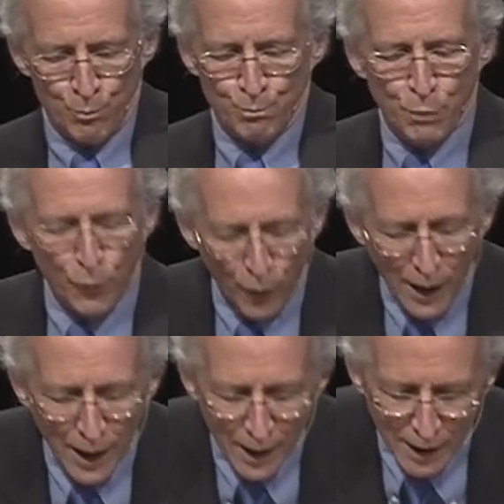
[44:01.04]

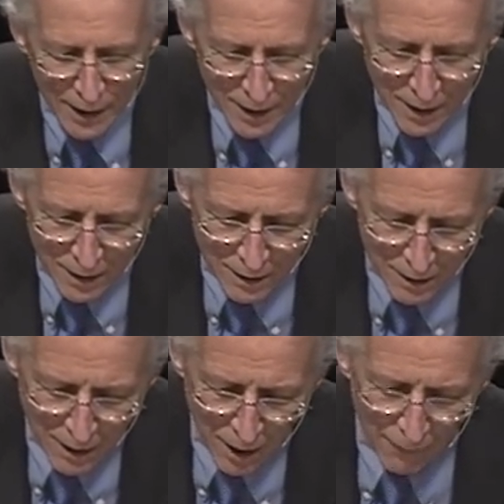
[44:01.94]
Pray
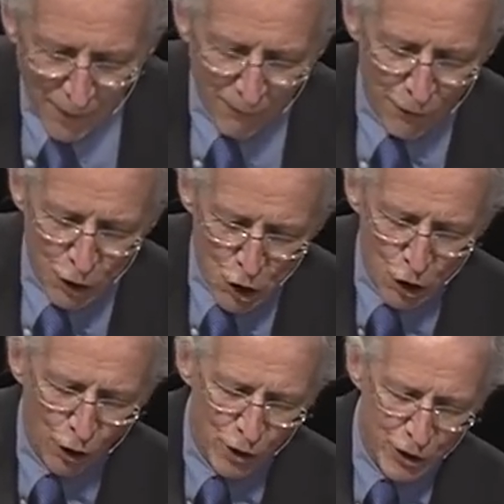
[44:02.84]
that the
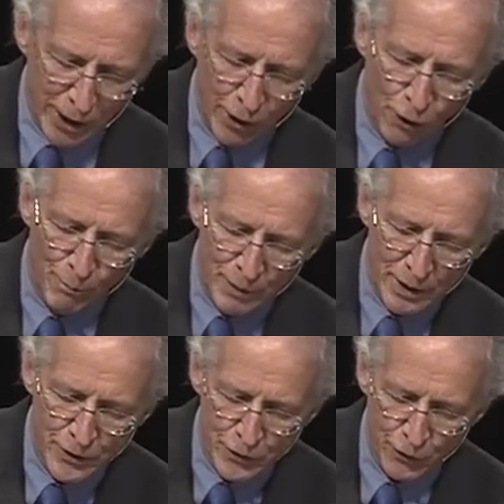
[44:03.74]
church and her
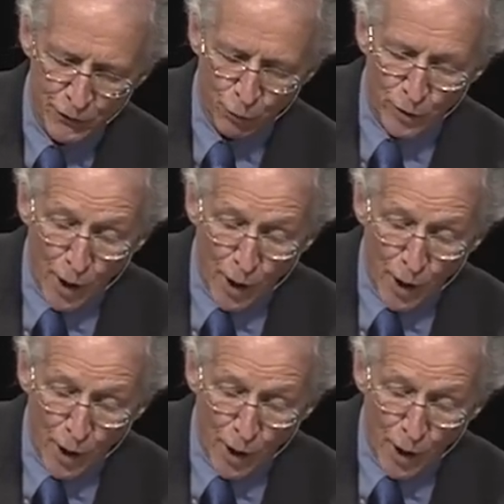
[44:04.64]
ministers would